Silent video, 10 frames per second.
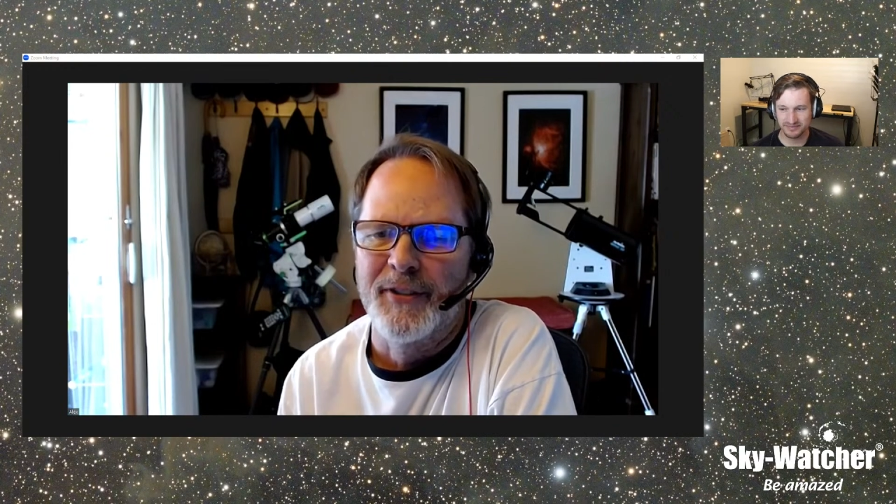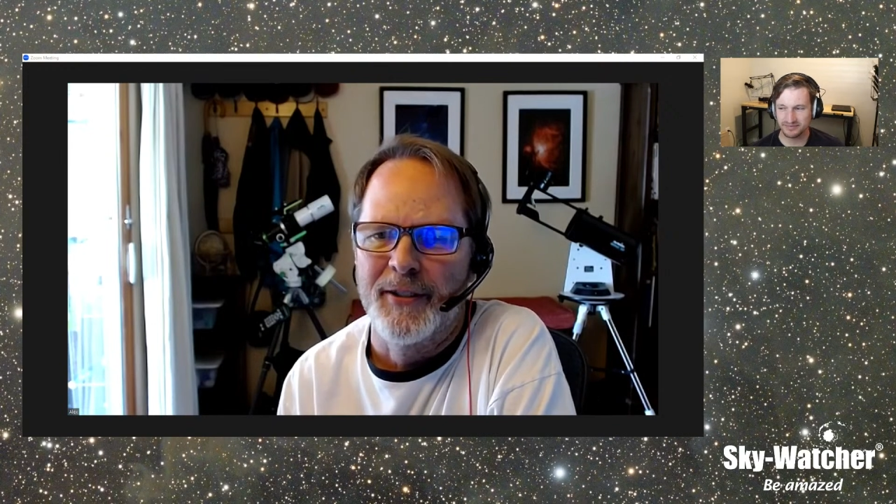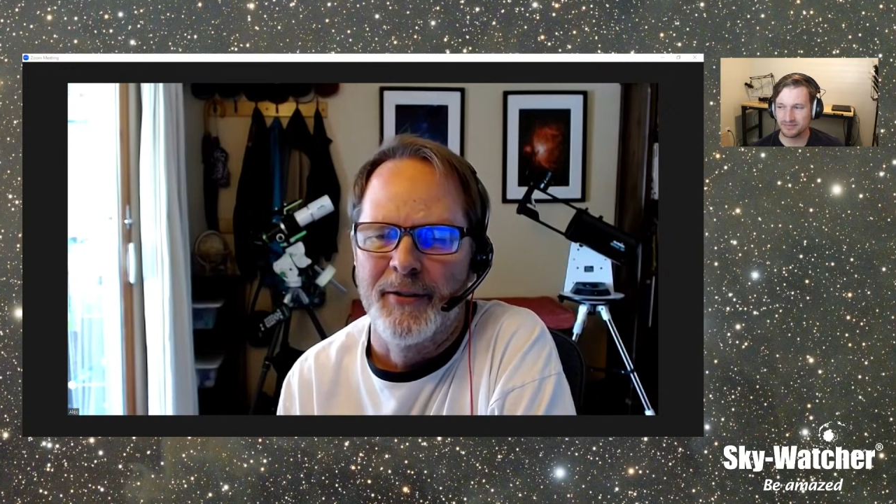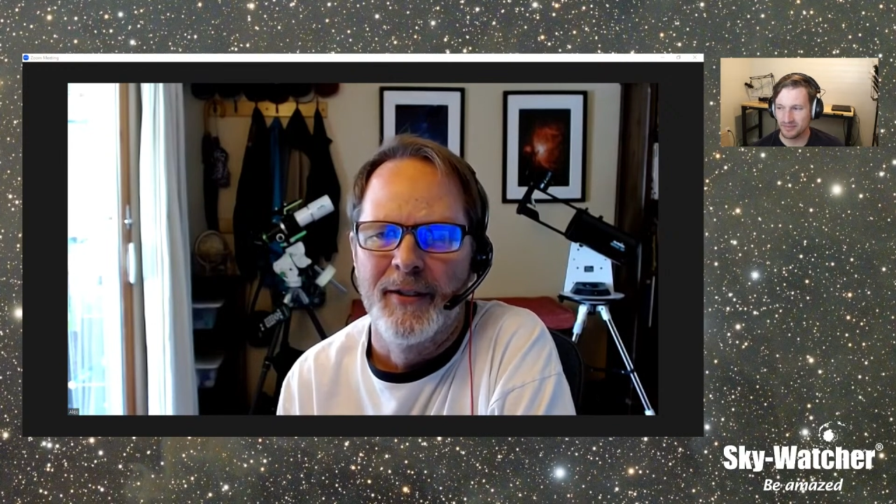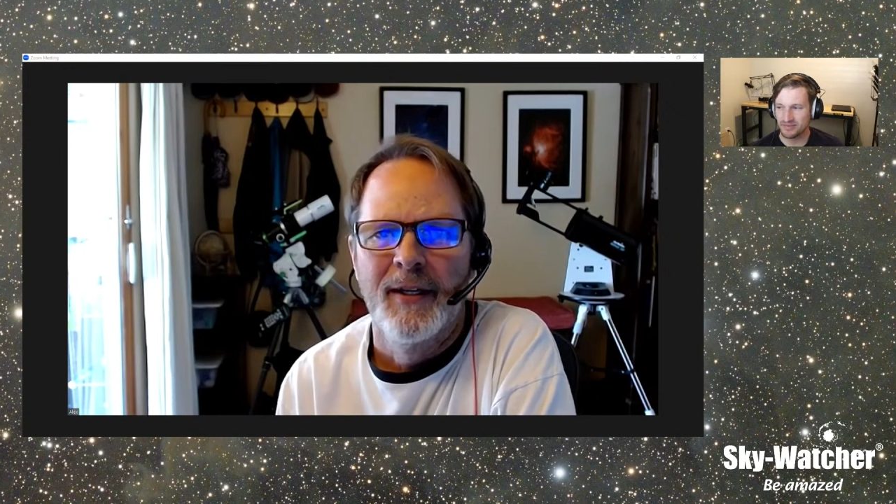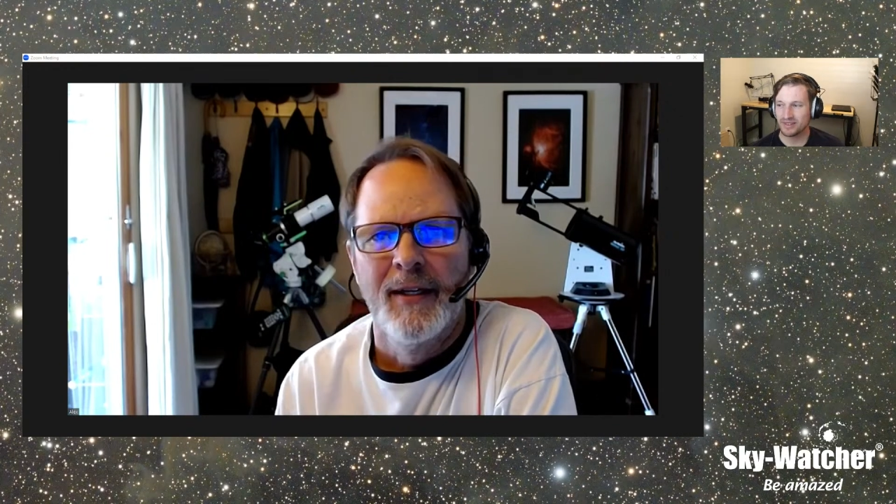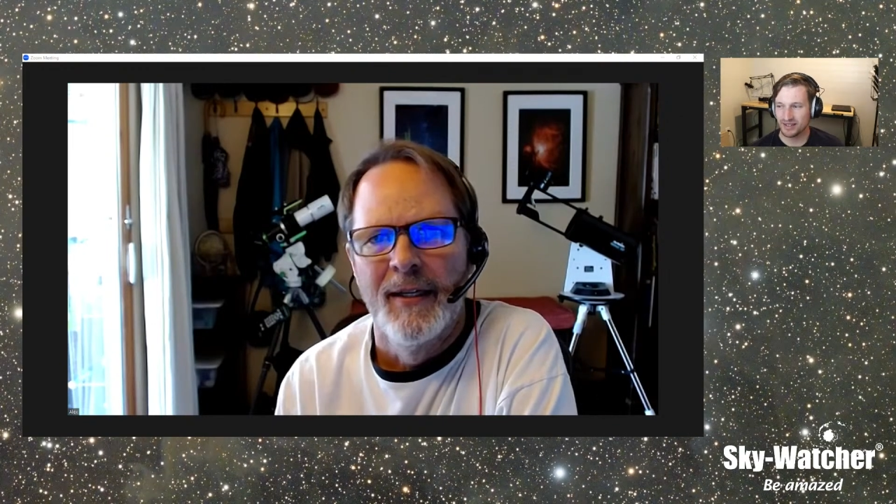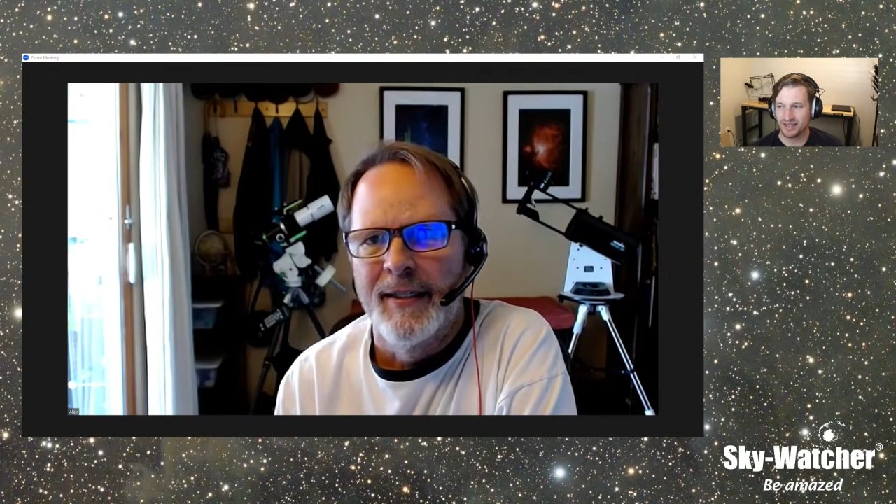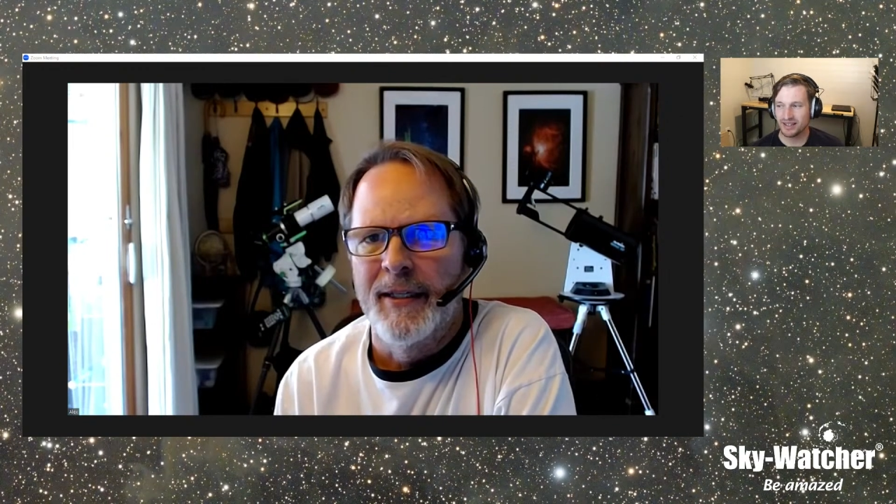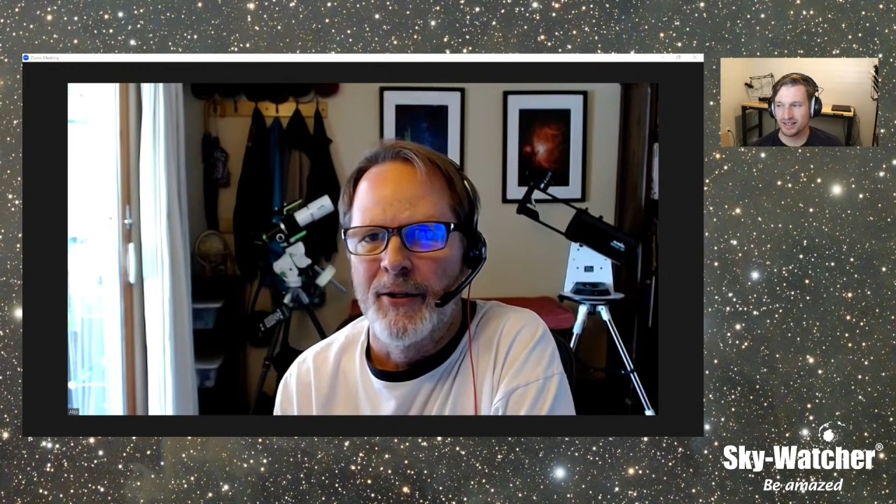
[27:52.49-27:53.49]
So,
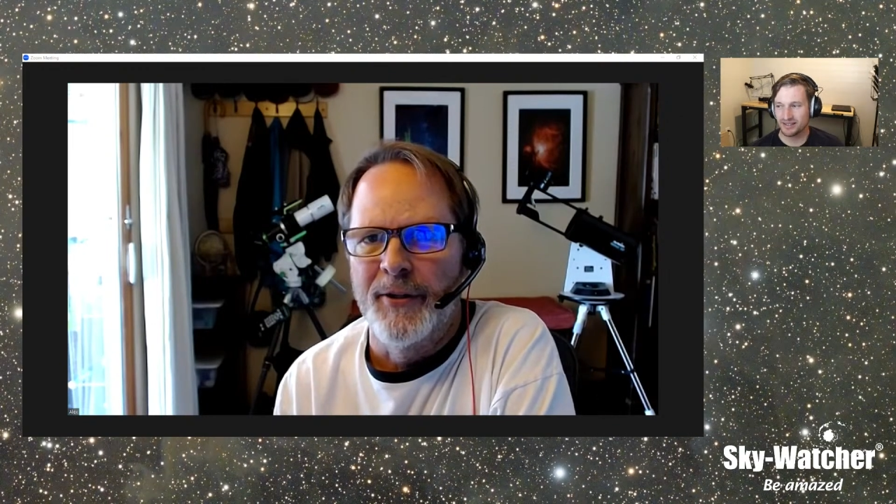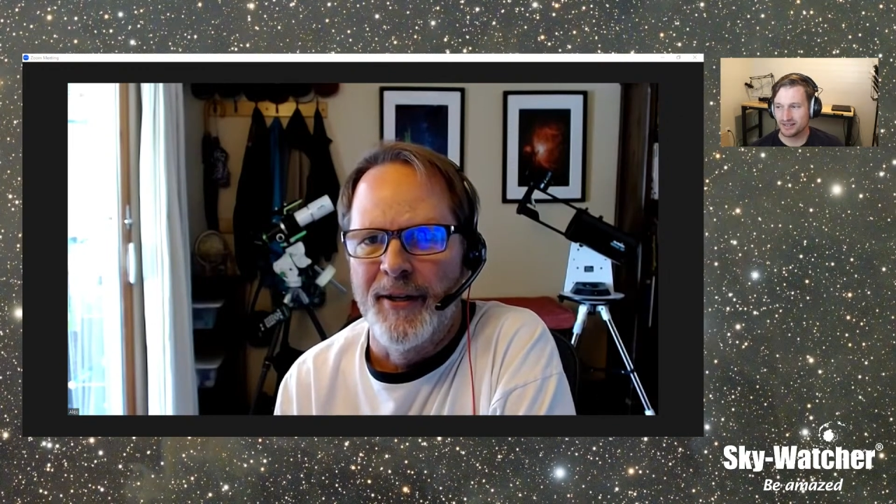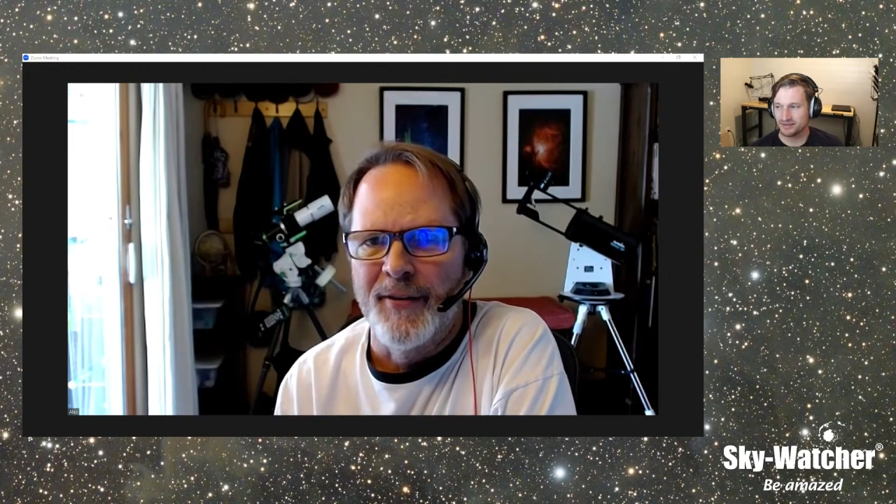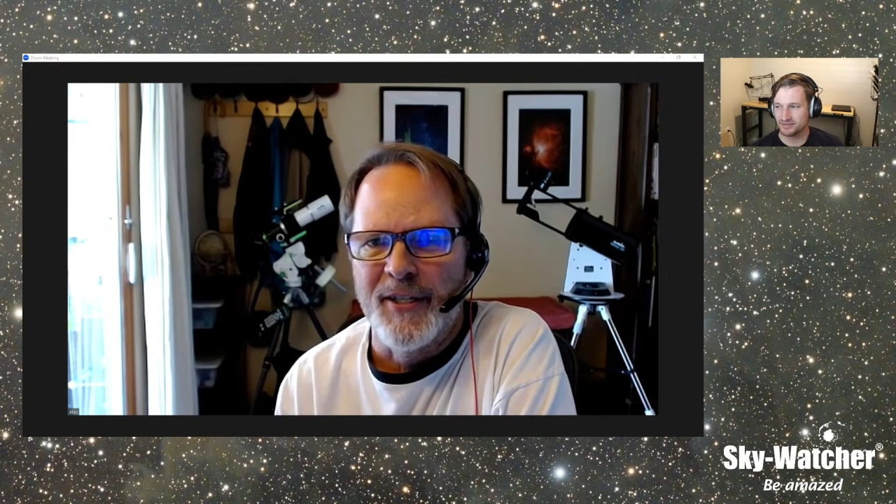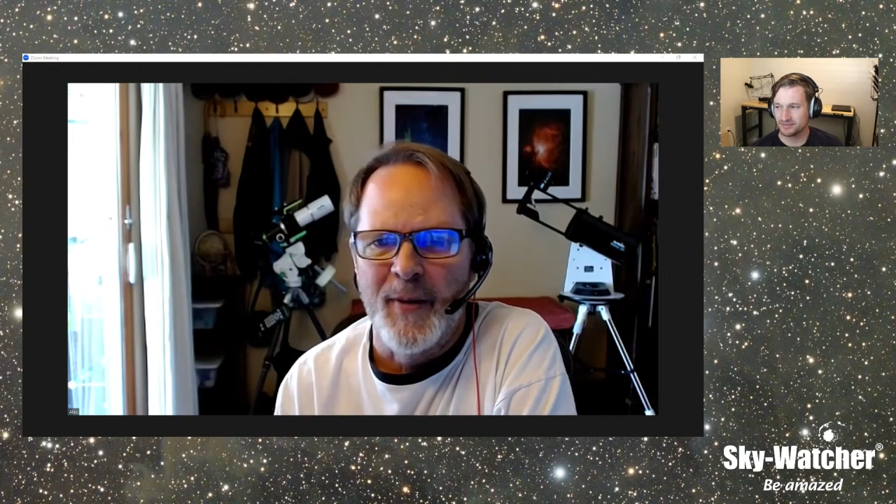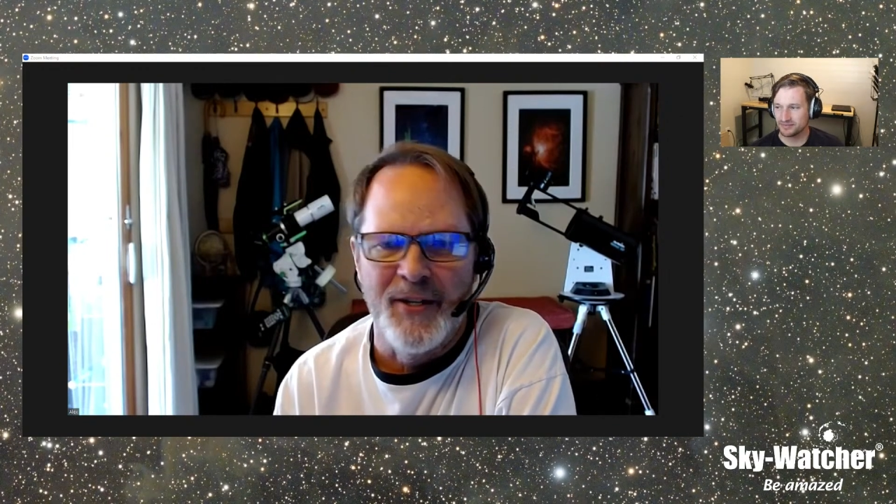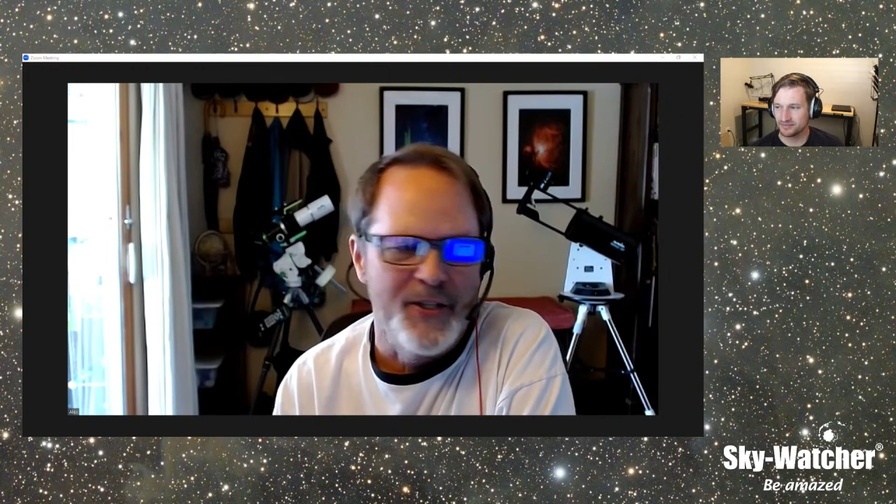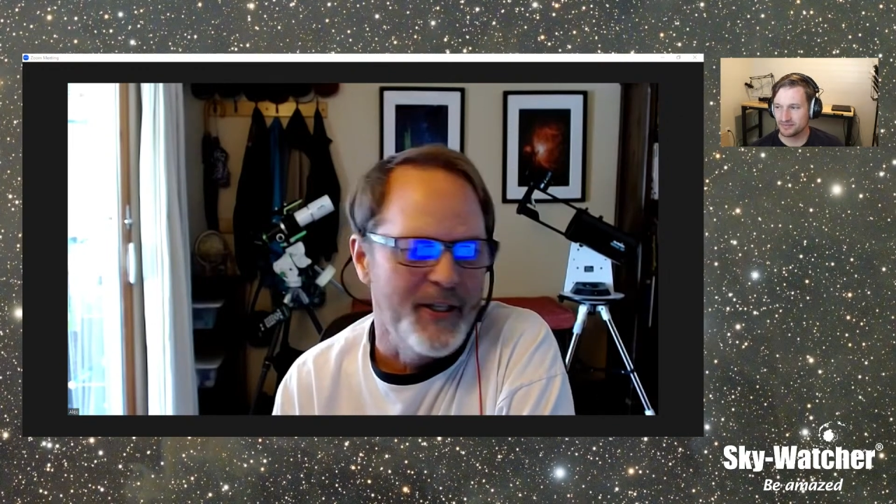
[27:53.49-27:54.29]
you have expansion